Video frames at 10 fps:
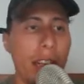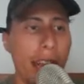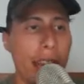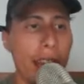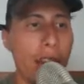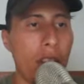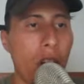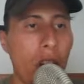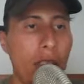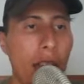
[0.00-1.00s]
And
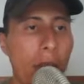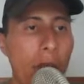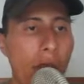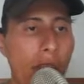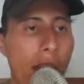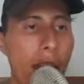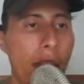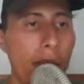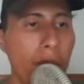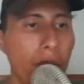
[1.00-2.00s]
on top of that,